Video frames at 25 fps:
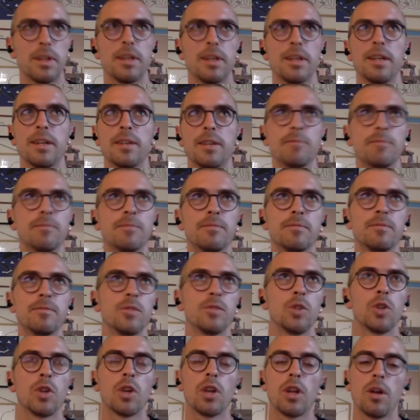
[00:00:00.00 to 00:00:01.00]
but
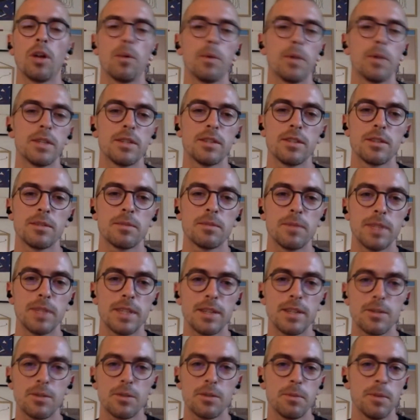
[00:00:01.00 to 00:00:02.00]
you can always just
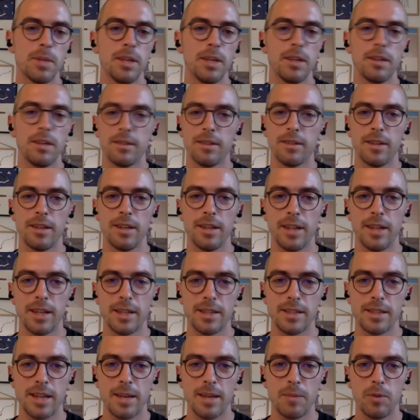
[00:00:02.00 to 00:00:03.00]
reach out to me
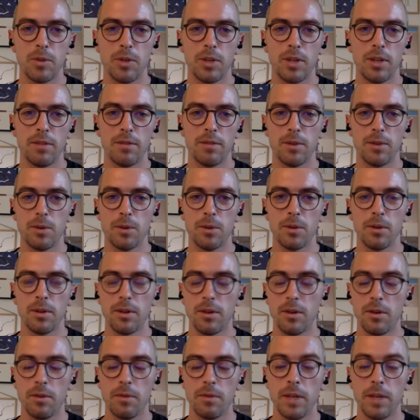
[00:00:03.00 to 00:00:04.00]
next time you need photo
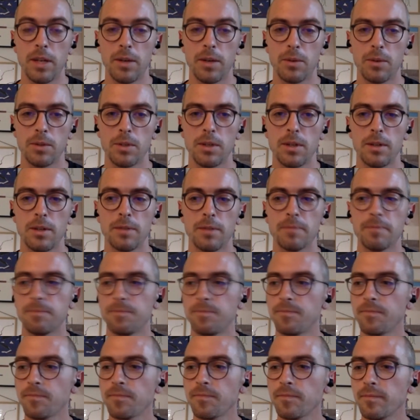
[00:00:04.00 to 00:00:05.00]
or video done.
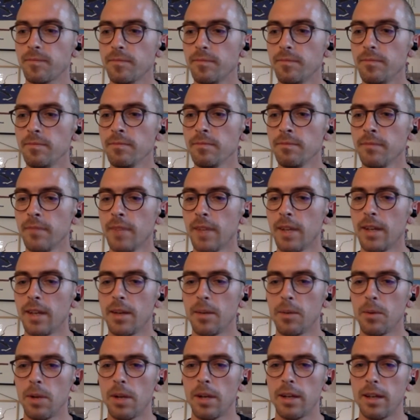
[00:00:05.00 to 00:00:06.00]

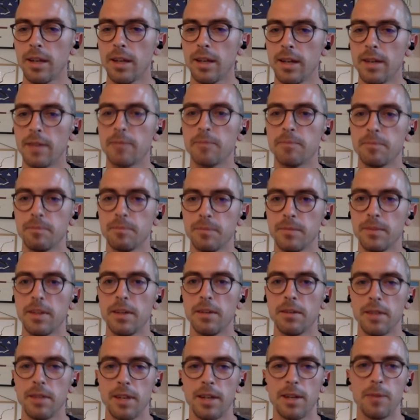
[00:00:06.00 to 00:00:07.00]
And they were like, yeah,
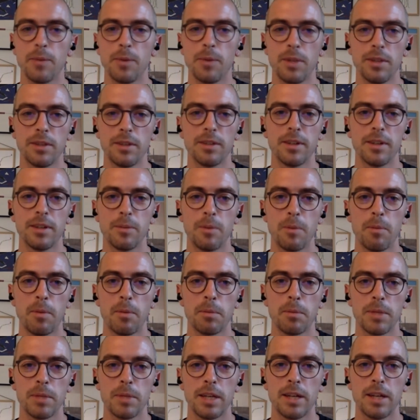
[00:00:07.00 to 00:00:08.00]
definitely will
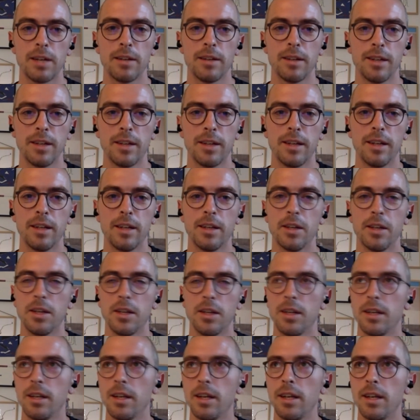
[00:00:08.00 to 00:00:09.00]
remember that.
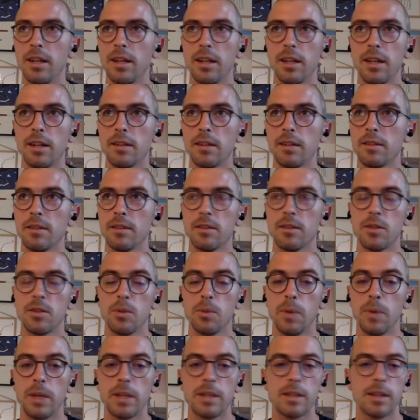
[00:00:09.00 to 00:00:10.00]
And then
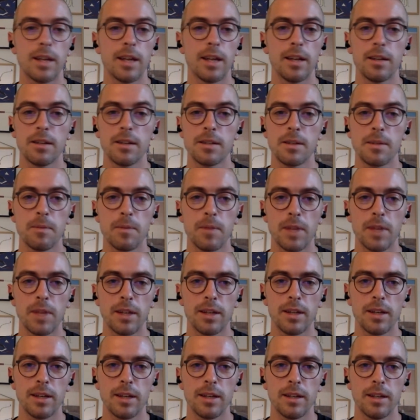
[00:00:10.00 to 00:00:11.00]
2 weeks later or
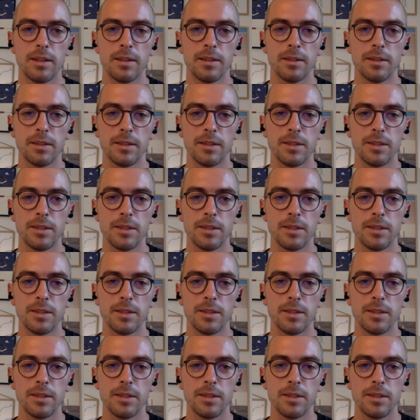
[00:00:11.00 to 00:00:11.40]
something,